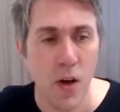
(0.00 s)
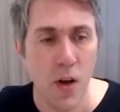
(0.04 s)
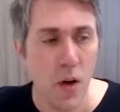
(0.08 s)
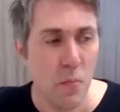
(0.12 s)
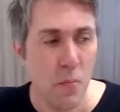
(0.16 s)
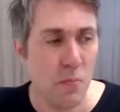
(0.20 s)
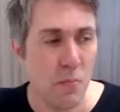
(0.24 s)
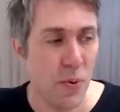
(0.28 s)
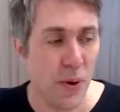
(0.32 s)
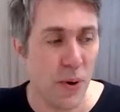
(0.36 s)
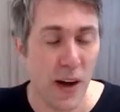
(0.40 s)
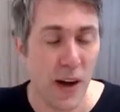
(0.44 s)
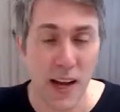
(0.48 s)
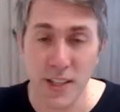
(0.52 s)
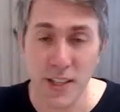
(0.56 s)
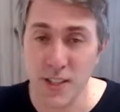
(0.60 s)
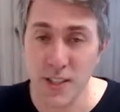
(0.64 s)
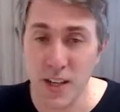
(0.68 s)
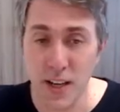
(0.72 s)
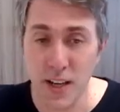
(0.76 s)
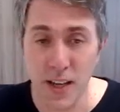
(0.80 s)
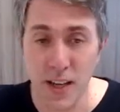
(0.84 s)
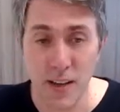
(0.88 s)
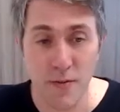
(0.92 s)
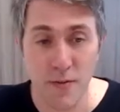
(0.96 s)
But
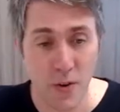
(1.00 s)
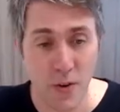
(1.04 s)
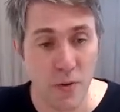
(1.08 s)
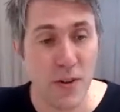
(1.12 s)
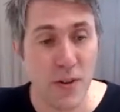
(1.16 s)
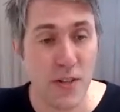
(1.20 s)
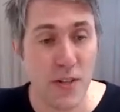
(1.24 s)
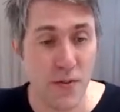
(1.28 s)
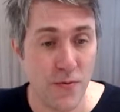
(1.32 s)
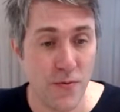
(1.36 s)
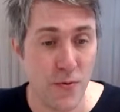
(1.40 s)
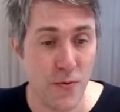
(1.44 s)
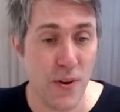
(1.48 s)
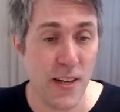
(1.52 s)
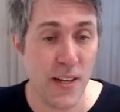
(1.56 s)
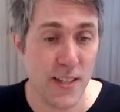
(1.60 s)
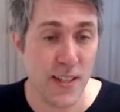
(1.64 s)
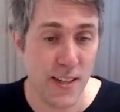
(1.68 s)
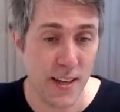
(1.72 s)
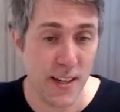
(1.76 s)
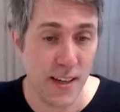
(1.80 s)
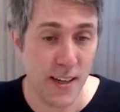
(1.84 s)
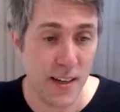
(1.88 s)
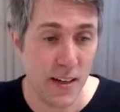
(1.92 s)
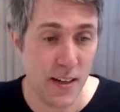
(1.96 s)
actually, there is a free
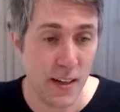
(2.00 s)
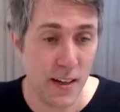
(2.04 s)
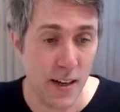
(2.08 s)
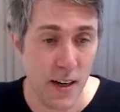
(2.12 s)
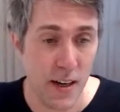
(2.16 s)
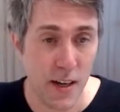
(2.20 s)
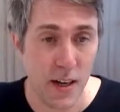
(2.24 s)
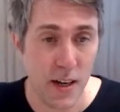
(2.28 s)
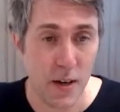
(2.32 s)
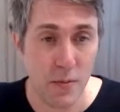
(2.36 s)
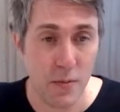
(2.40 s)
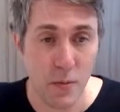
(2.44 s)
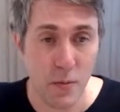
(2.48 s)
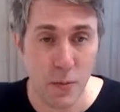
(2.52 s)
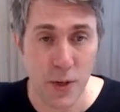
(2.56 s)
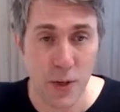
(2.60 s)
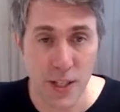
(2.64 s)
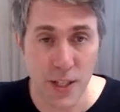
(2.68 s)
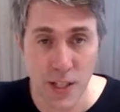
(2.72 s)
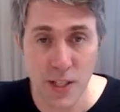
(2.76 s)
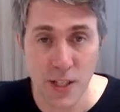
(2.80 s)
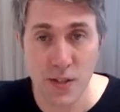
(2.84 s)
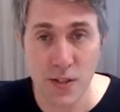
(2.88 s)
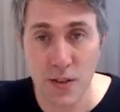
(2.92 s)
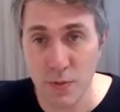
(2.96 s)
tier,
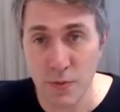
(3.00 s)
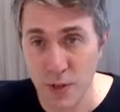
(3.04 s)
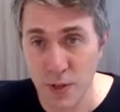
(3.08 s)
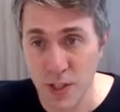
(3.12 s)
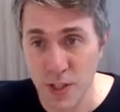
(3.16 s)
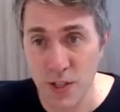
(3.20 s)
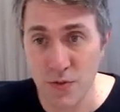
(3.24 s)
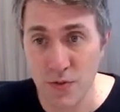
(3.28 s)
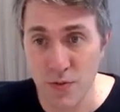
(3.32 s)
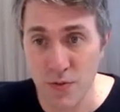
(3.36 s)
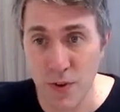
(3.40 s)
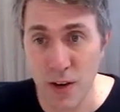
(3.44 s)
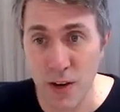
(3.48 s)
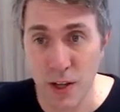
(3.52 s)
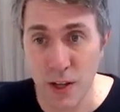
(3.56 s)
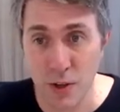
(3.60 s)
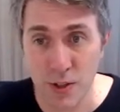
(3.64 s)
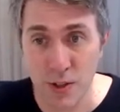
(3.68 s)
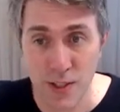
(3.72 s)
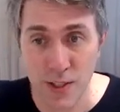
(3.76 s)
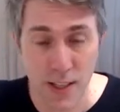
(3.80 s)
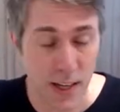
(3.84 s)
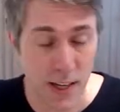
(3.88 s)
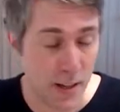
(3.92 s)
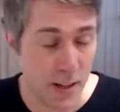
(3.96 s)
which is really
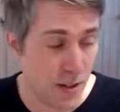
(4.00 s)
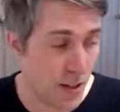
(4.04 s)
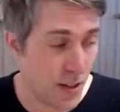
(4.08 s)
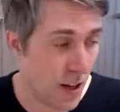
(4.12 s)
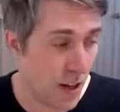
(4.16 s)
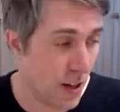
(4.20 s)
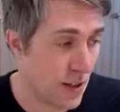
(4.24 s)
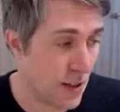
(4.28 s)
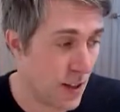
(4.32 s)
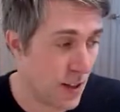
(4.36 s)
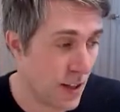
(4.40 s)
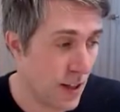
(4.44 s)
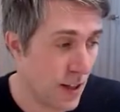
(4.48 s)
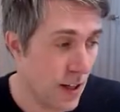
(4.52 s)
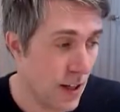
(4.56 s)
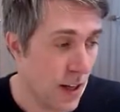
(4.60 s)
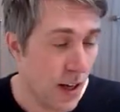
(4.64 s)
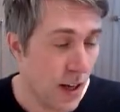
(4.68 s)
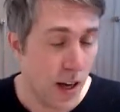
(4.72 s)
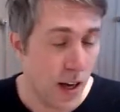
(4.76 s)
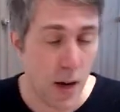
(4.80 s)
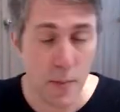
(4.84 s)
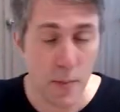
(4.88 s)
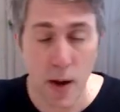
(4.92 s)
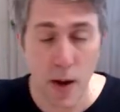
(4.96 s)
good to get you started.
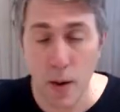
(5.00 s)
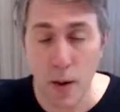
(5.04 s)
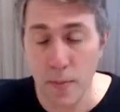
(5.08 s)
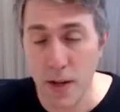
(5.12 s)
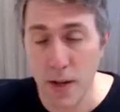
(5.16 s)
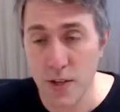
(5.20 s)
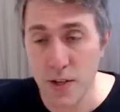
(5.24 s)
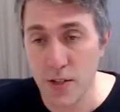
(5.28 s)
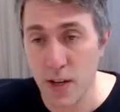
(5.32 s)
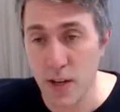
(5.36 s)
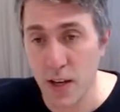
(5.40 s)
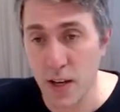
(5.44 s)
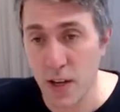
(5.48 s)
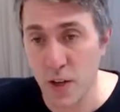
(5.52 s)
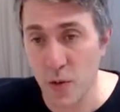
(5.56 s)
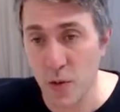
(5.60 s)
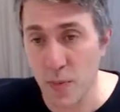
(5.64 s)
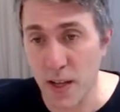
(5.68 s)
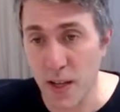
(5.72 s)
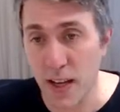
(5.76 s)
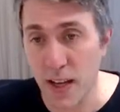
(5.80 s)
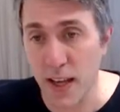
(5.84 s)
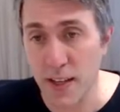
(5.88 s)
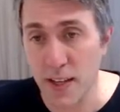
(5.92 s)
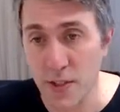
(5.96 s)
I'll mention a little
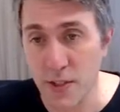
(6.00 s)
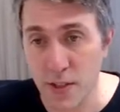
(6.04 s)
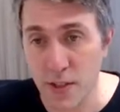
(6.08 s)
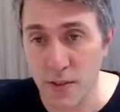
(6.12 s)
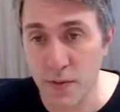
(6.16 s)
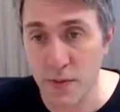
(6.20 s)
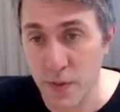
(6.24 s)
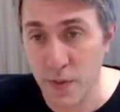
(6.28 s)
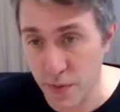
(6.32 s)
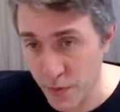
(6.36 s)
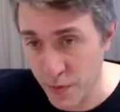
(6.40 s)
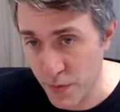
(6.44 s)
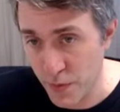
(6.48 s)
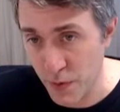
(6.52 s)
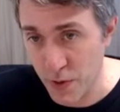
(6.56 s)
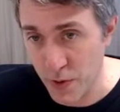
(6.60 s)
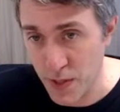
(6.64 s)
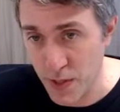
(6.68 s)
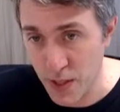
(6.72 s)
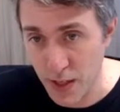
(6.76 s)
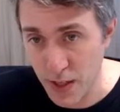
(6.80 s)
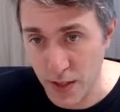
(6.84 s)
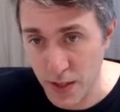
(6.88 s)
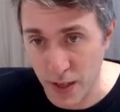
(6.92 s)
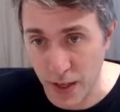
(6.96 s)
bit later. There
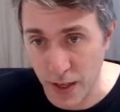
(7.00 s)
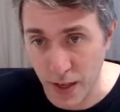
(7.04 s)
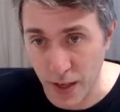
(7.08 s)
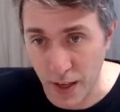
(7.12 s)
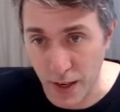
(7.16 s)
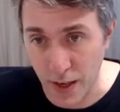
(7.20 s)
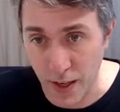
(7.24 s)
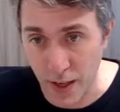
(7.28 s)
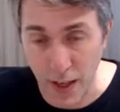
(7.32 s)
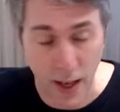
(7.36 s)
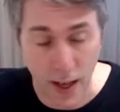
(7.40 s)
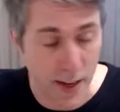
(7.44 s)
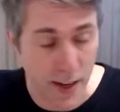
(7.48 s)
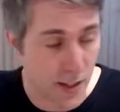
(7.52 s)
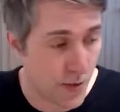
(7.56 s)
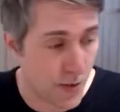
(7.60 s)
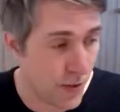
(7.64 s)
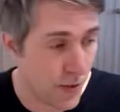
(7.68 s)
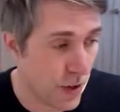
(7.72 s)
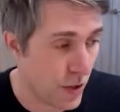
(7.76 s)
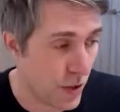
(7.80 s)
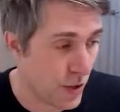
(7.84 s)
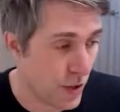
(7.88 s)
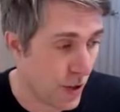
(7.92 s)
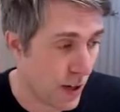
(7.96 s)
is a light
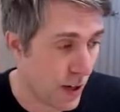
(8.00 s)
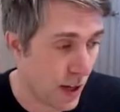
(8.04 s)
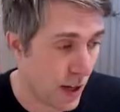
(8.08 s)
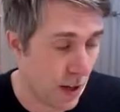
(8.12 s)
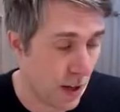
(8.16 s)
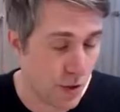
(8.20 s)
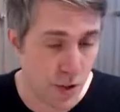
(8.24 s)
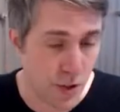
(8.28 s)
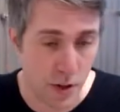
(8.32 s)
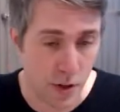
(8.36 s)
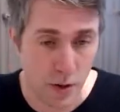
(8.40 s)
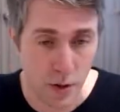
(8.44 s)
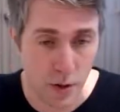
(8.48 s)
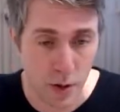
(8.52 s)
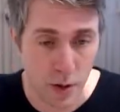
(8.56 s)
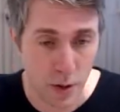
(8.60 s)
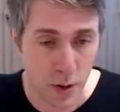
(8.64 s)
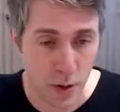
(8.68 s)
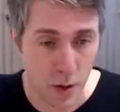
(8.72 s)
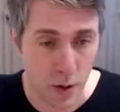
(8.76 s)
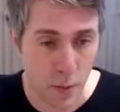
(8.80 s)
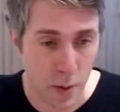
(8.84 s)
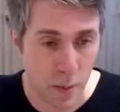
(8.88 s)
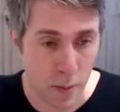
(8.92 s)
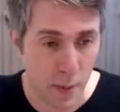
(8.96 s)
version, and I'll show you a little
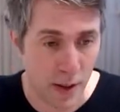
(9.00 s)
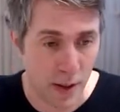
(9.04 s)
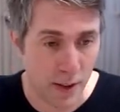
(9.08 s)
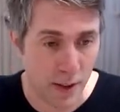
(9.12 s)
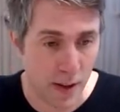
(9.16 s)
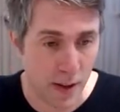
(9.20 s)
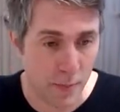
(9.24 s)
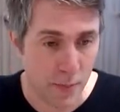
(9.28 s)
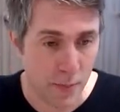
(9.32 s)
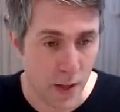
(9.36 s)
bit about that.